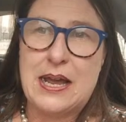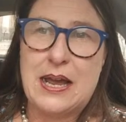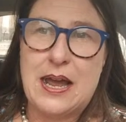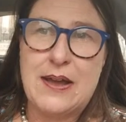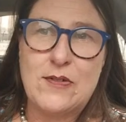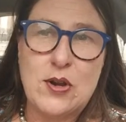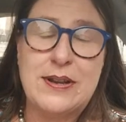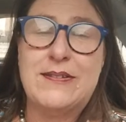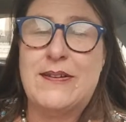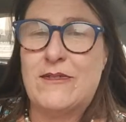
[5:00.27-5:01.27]
I've
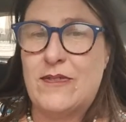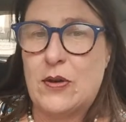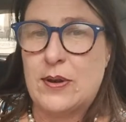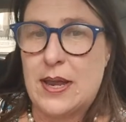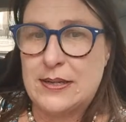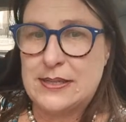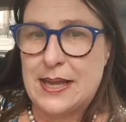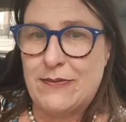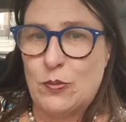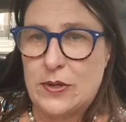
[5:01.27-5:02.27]
only ever felt
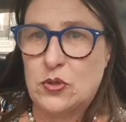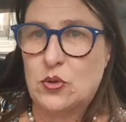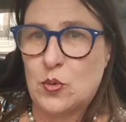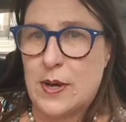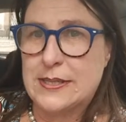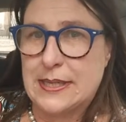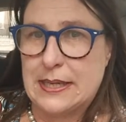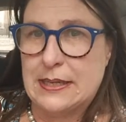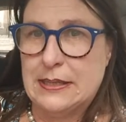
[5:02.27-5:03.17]
unsafe once or twice here.